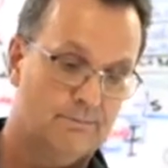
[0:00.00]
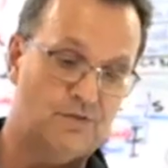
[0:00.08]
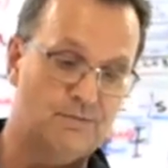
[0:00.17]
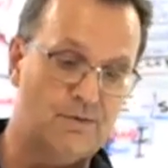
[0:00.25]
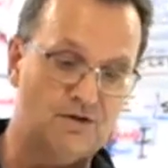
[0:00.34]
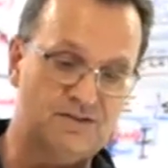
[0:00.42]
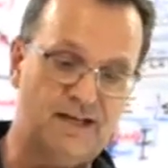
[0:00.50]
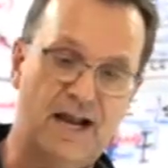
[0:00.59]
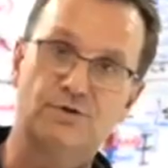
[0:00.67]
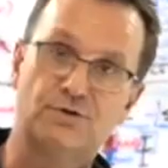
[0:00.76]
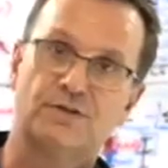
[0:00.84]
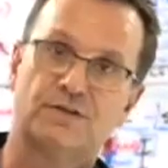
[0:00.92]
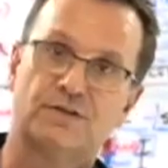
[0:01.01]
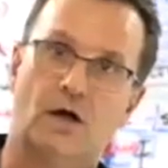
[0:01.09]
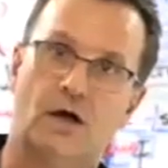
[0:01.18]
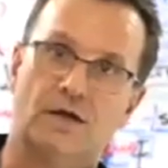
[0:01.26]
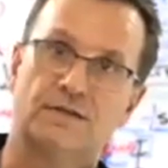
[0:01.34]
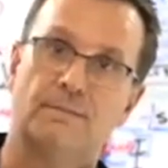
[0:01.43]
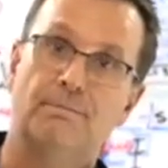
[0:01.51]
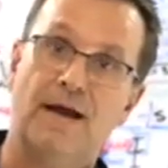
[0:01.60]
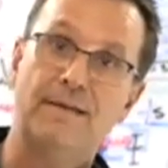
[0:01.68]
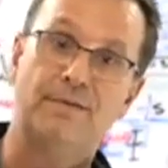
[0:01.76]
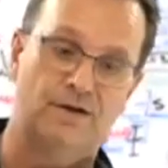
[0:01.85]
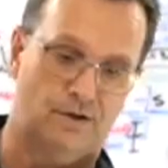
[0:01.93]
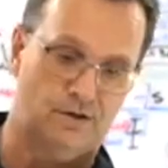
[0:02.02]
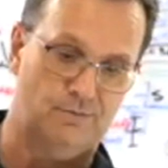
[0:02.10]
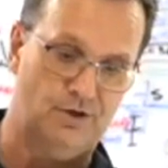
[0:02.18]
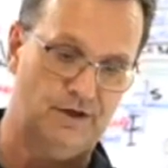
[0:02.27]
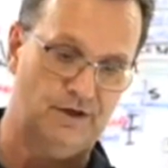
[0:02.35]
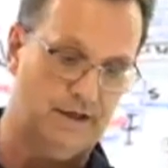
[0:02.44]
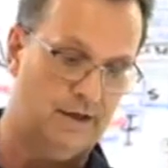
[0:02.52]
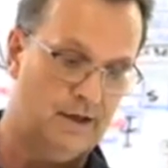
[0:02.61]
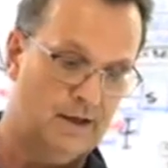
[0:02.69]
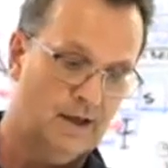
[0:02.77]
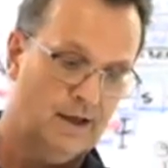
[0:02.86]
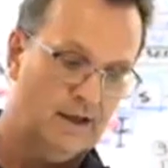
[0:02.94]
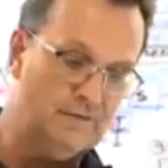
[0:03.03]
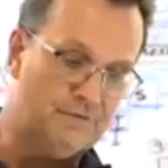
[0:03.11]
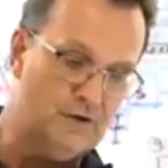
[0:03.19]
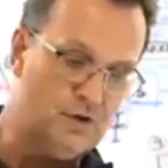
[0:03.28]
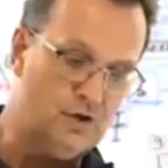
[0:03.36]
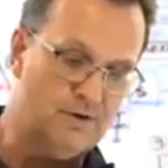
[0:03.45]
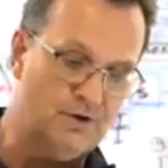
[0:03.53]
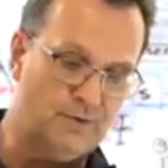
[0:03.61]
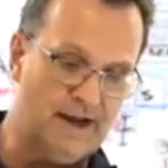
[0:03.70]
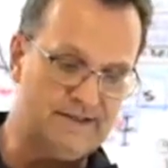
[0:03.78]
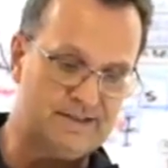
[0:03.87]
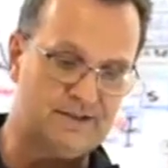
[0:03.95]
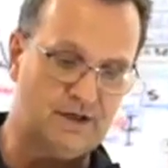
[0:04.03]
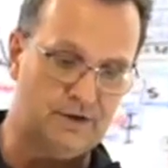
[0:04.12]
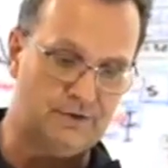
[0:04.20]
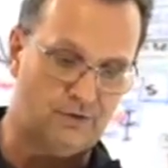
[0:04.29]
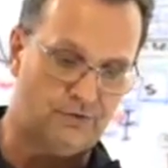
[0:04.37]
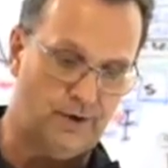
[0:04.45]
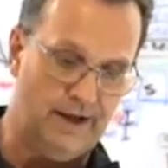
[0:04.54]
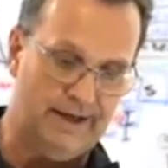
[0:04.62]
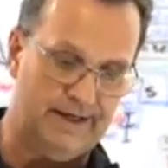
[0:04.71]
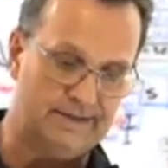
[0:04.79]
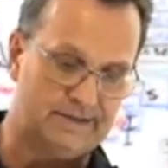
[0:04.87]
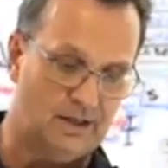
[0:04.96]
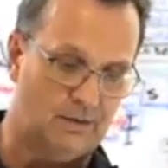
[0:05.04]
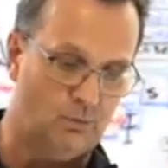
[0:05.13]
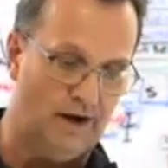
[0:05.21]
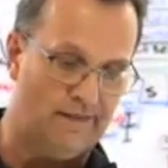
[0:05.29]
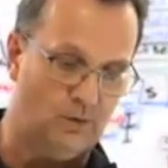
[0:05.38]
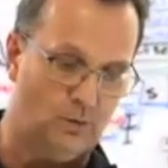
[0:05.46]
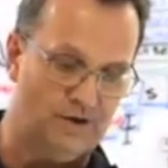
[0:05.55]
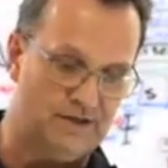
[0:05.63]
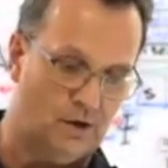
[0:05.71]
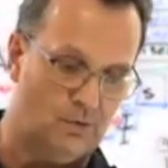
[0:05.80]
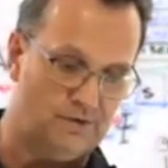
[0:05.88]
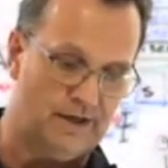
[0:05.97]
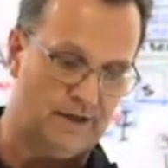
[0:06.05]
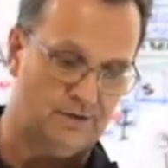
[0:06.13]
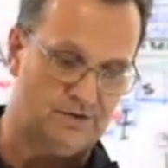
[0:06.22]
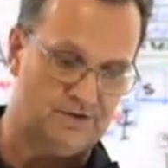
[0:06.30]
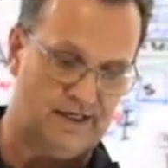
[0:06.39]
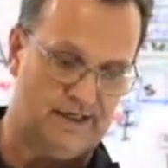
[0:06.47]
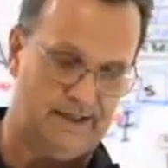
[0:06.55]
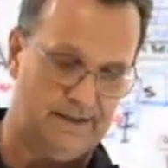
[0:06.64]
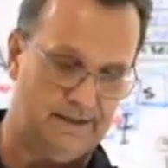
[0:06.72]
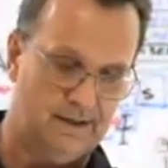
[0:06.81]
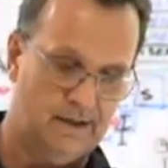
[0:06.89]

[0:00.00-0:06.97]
But the most dangerous loss may be to community. If the human race is under threat in some way that we don't yet understand,